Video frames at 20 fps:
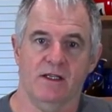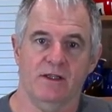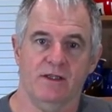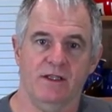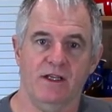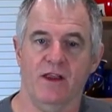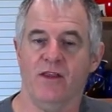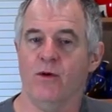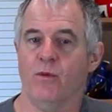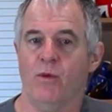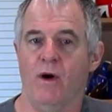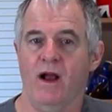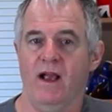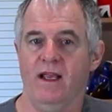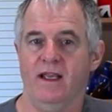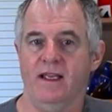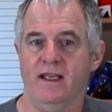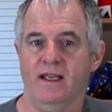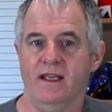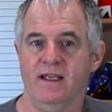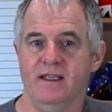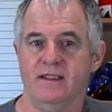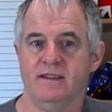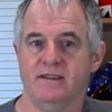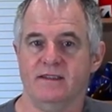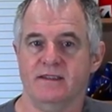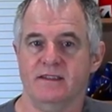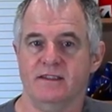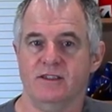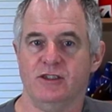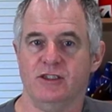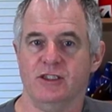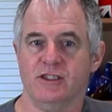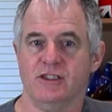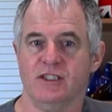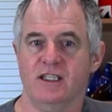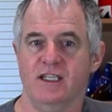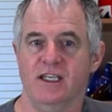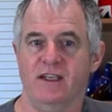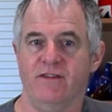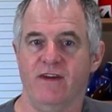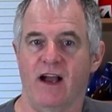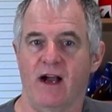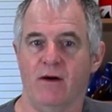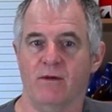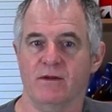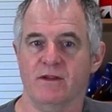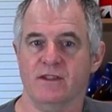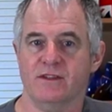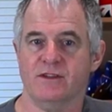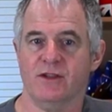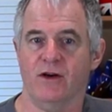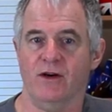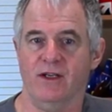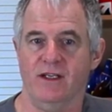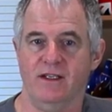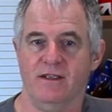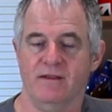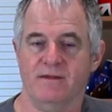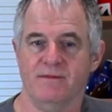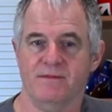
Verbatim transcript: The other way is, is just to leave it out on the side.